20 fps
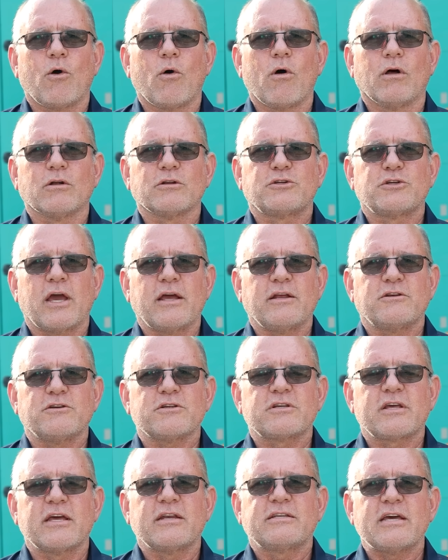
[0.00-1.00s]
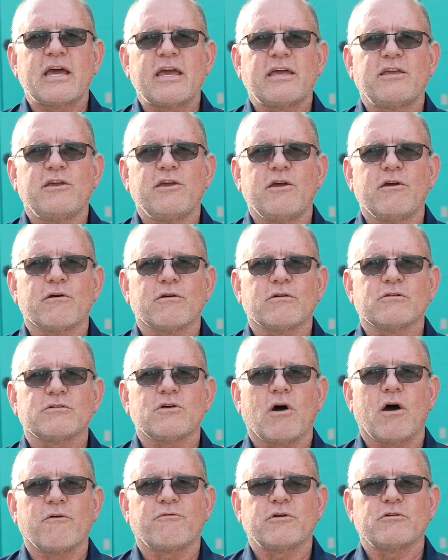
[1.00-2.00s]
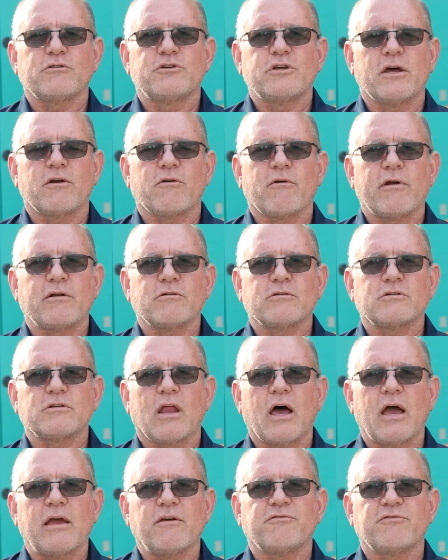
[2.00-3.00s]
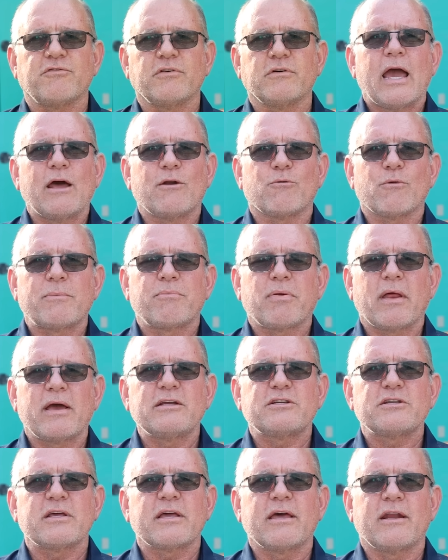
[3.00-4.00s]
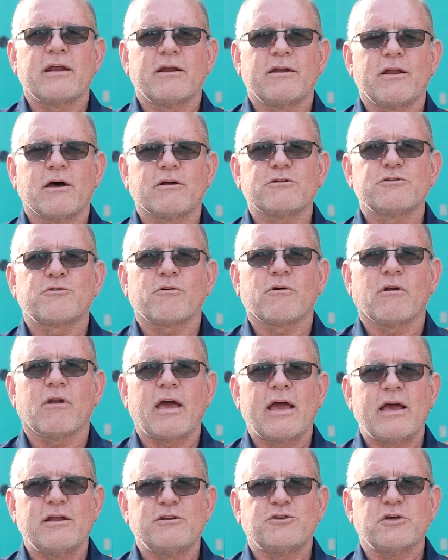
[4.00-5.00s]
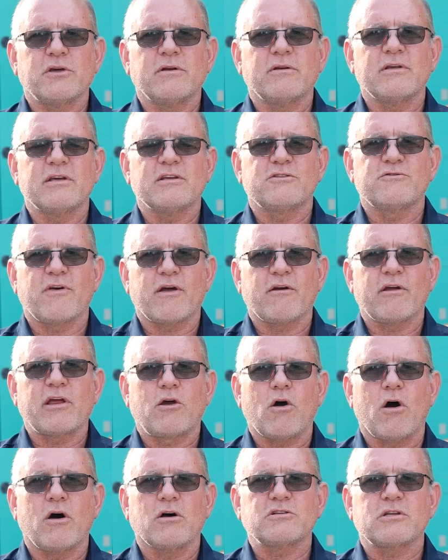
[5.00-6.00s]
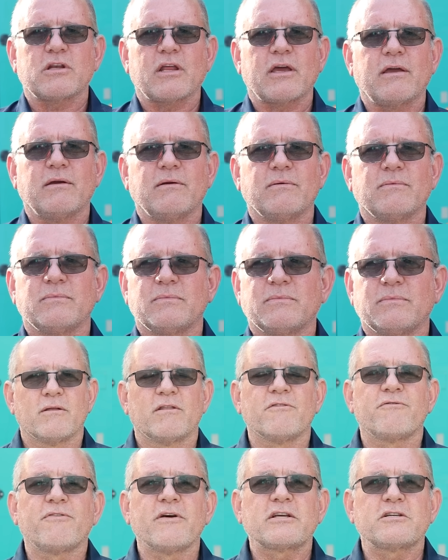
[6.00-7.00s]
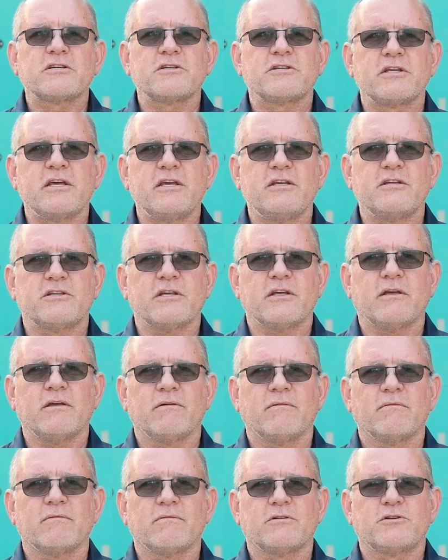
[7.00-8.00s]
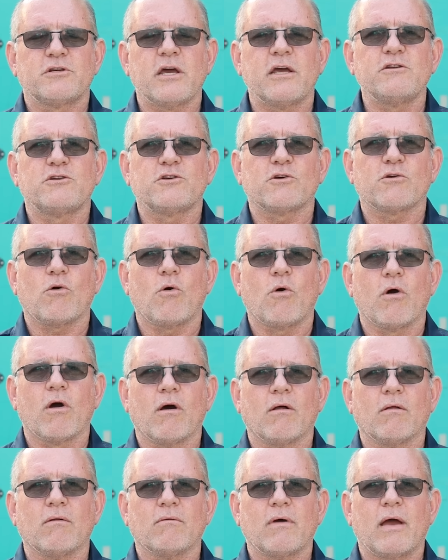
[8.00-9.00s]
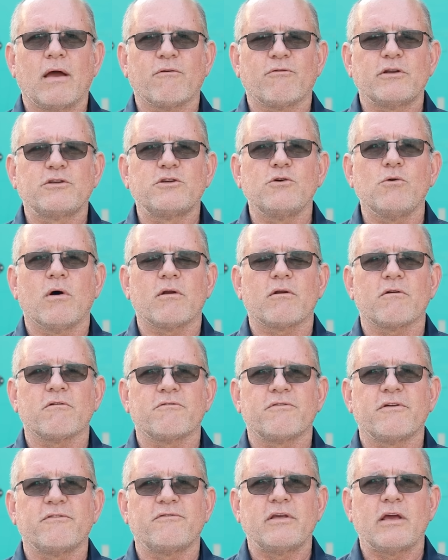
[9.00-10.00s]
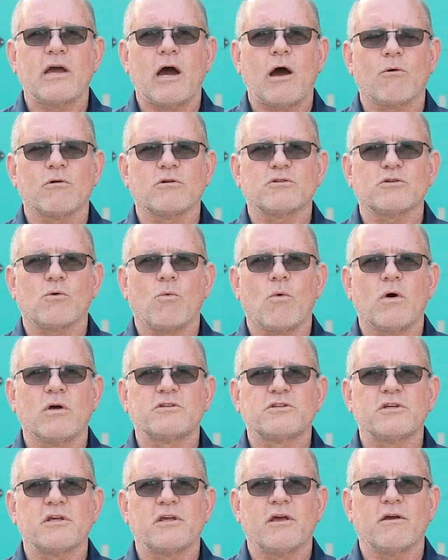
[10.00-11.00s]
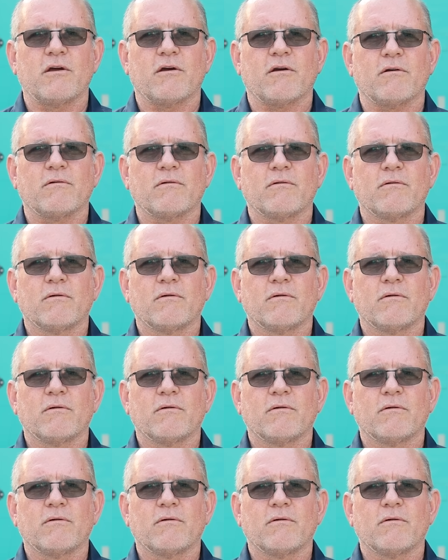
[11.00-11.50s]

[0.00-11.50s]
oil changes can take years off your generator's life, and replacing an industrial engine is very costly. The fix is easy. Change your oil every 250 hours or once a year.